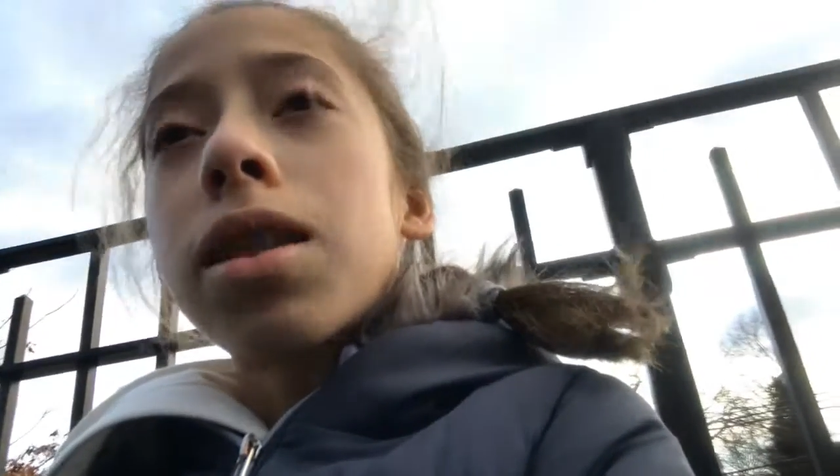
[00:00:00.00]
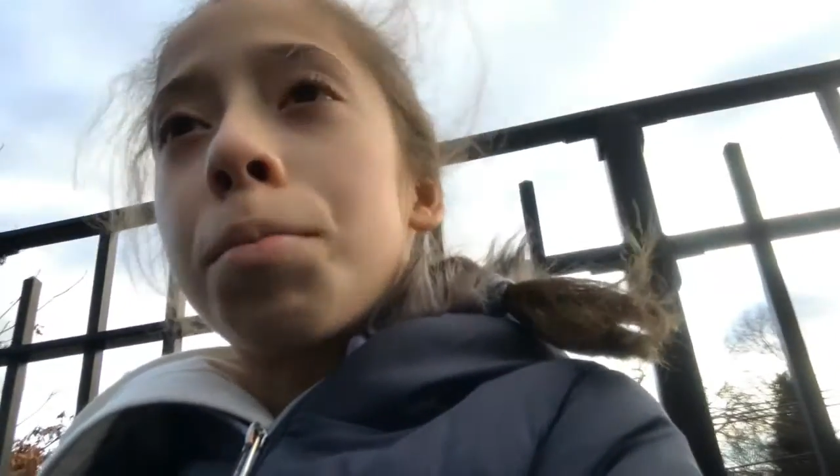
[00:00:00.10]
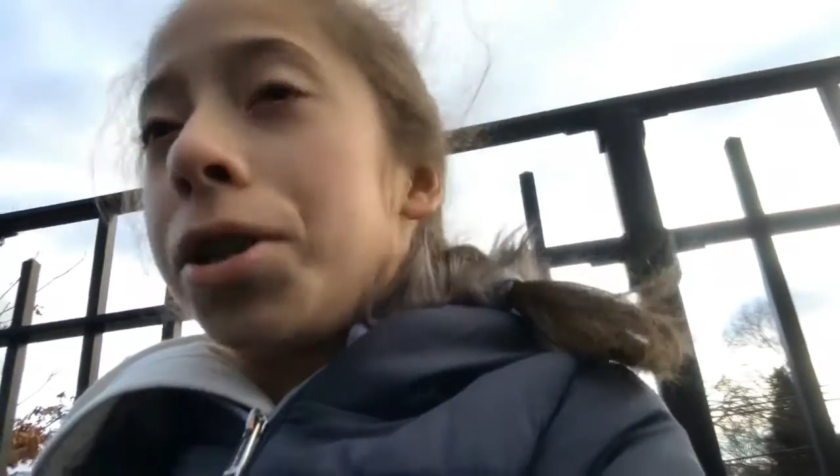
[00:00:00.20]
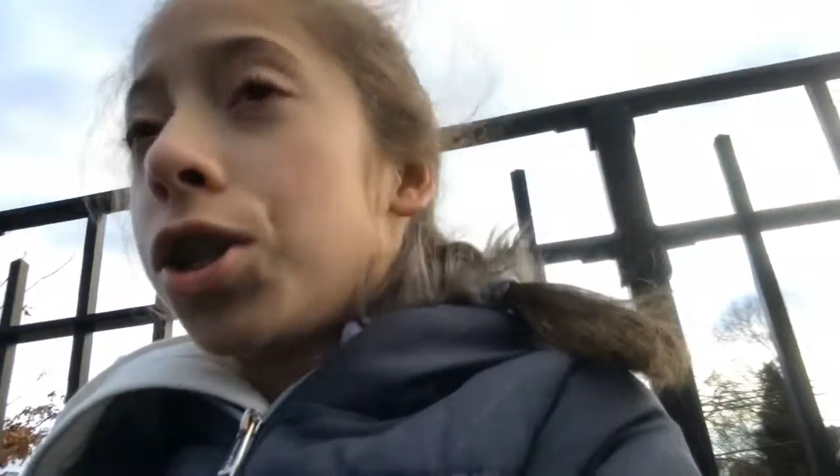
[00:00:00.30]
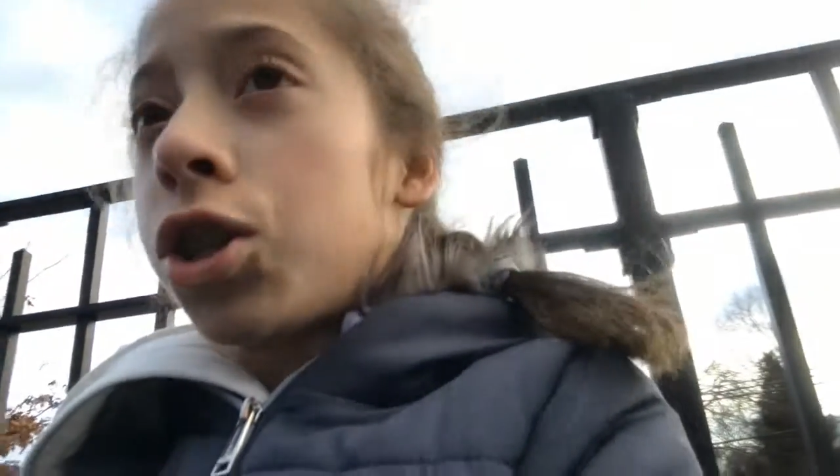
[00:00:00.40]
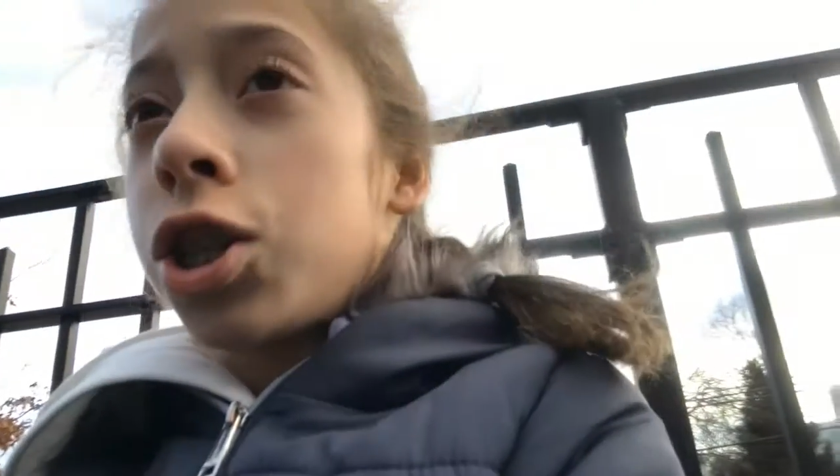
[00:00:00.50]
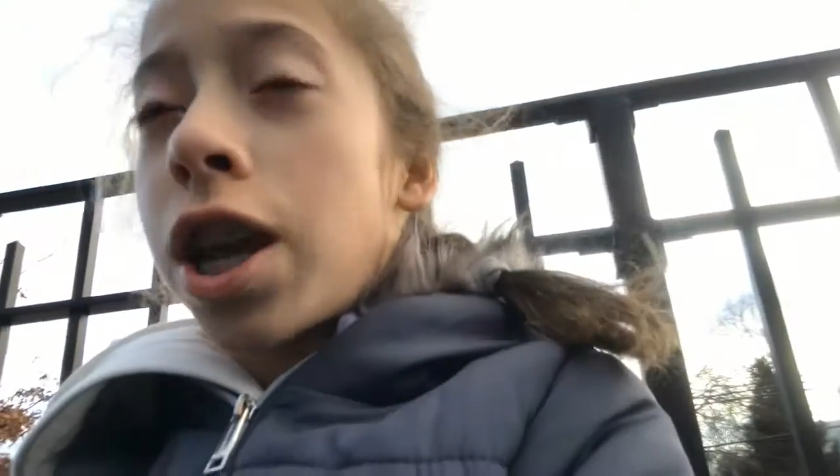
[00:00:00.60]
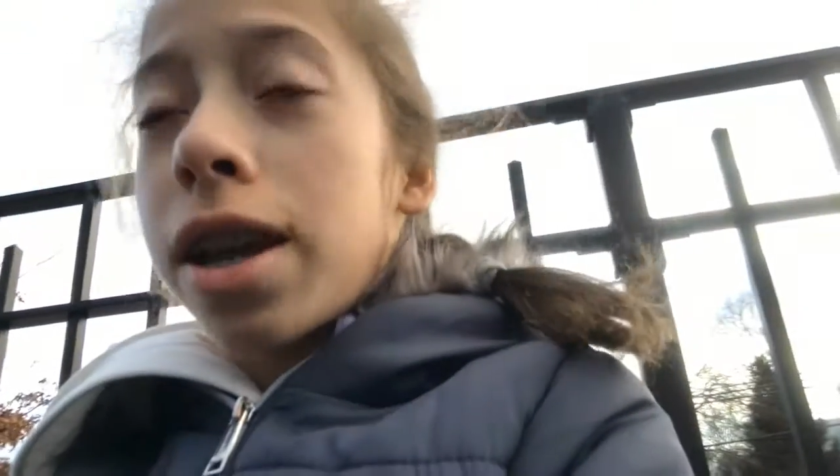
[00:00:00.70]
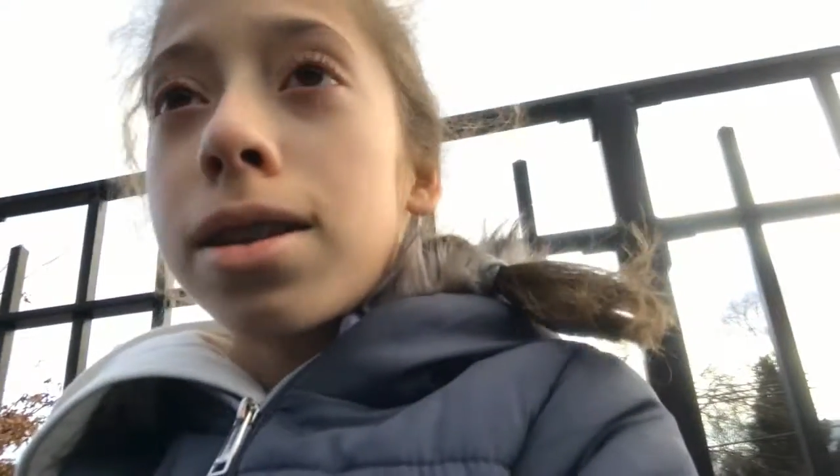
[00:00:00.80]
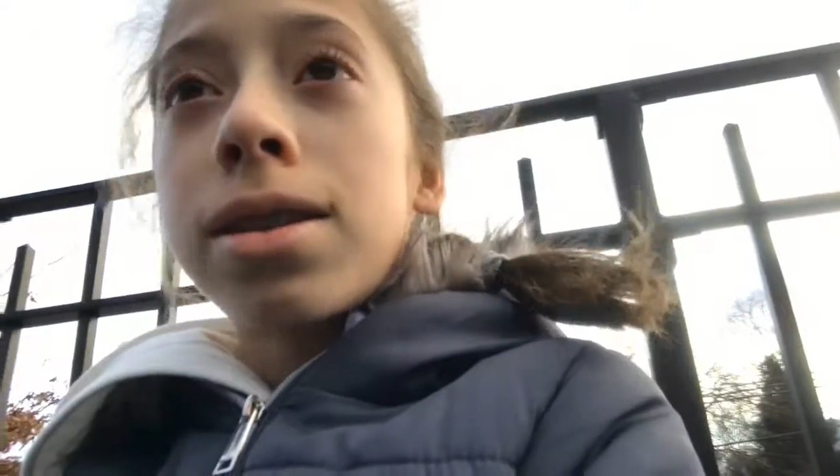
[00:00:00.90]
Let me
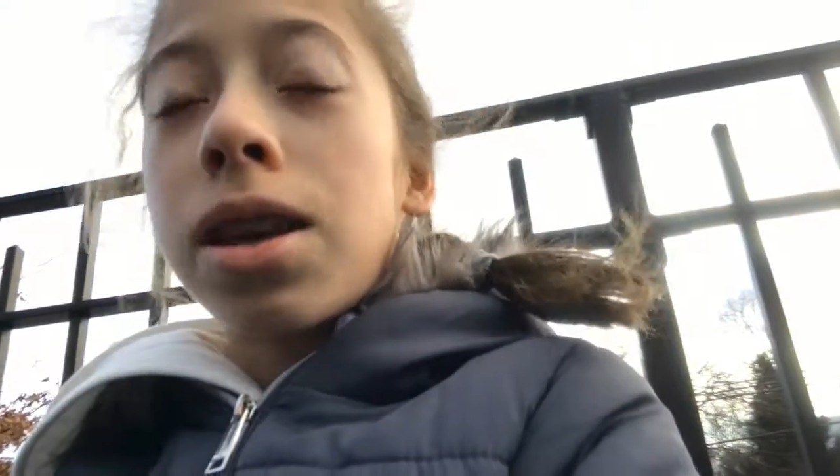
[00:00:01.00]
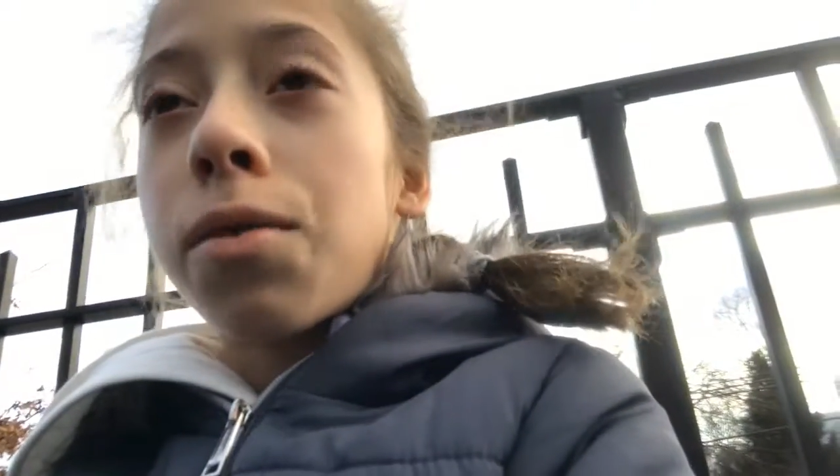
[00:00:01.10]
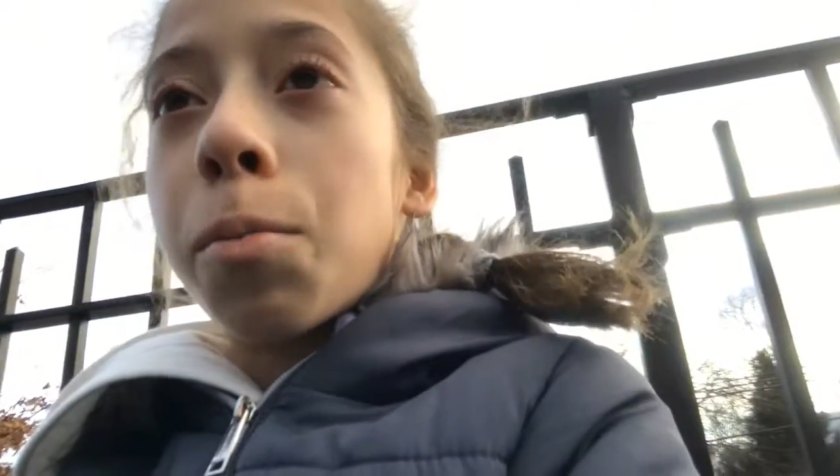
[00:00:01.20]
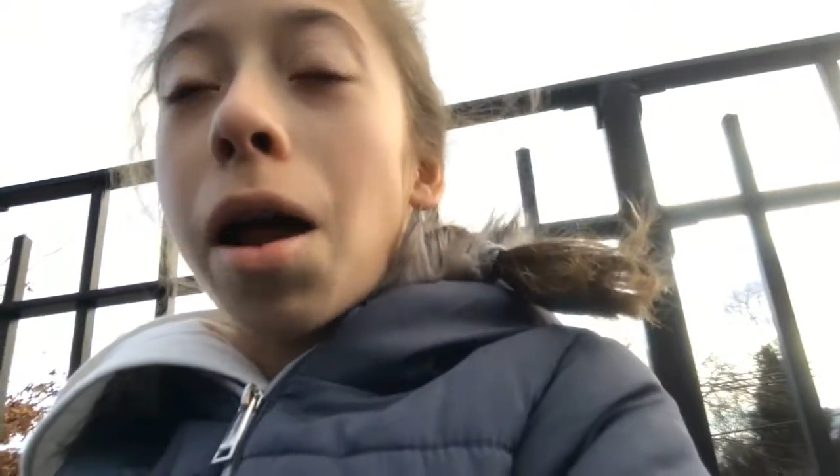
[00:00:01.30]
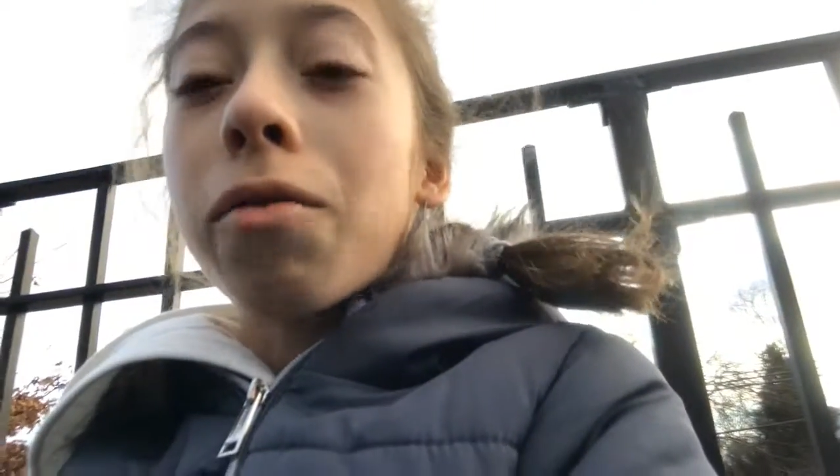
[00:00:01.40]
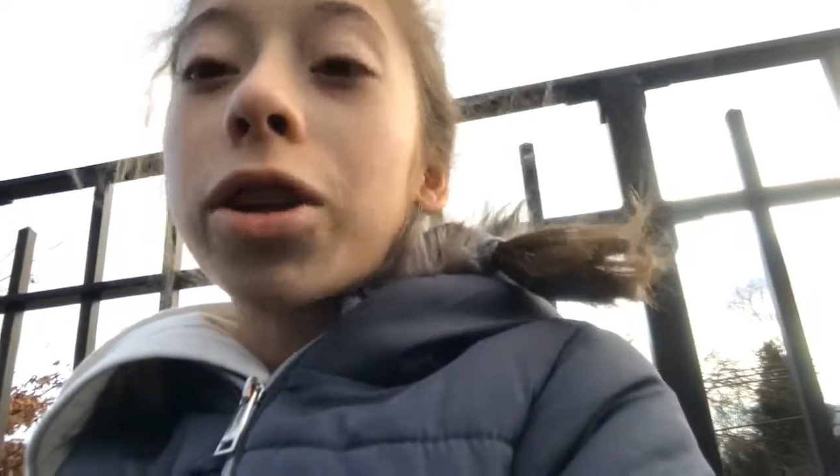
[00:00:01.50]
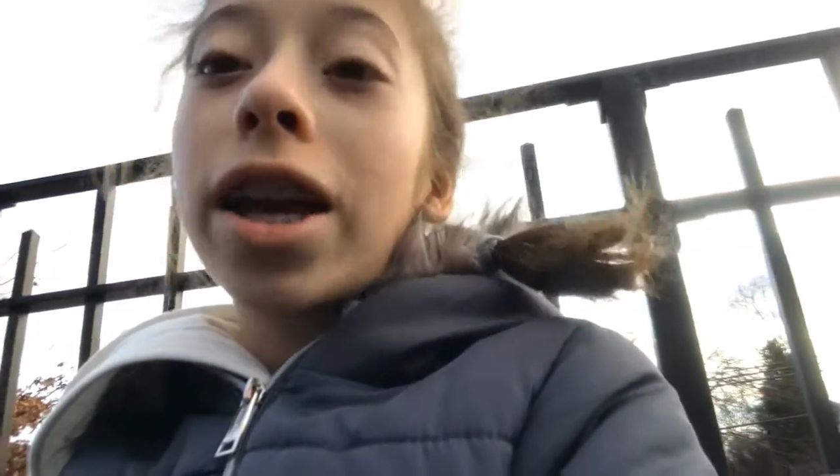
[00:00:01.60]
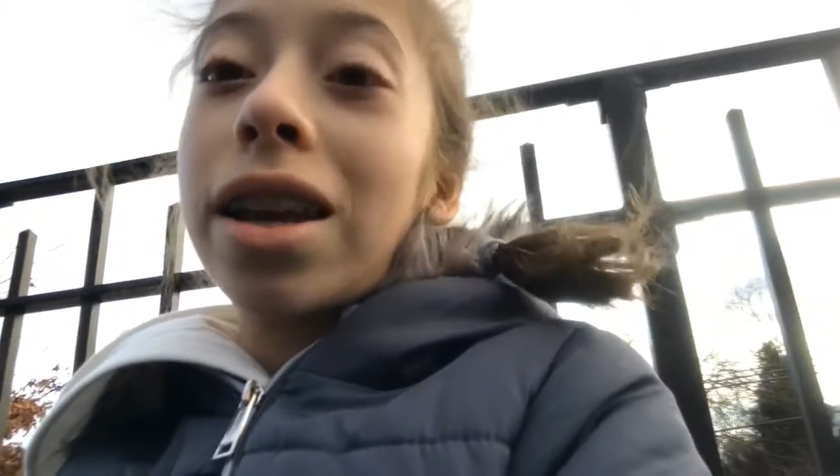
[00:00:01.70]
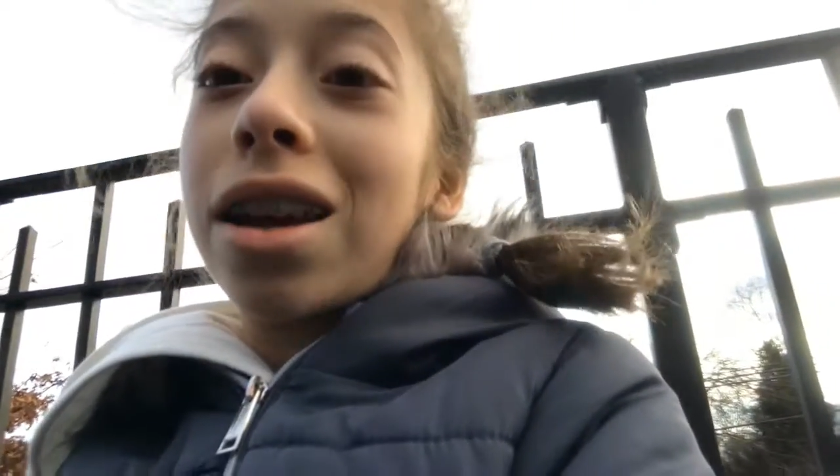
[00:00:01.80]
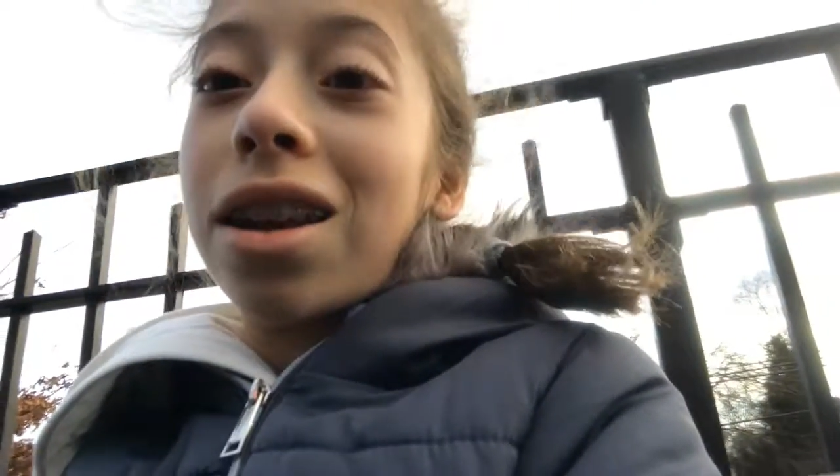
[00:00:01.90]
just check to see if I'm not
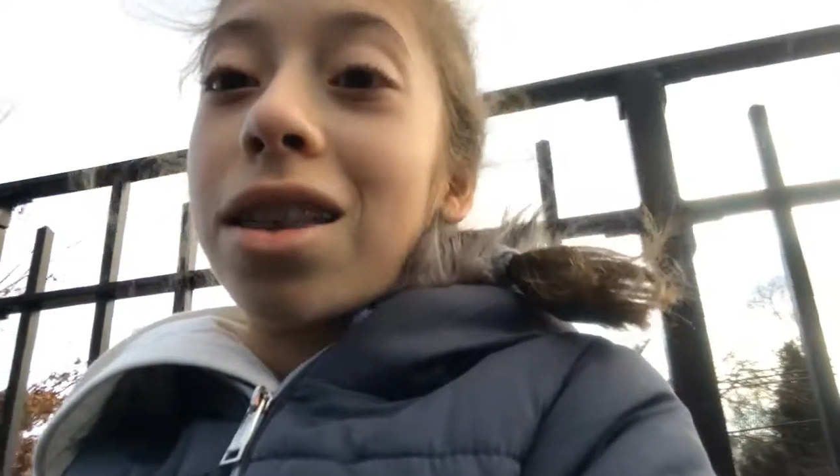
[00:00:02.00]
forgetting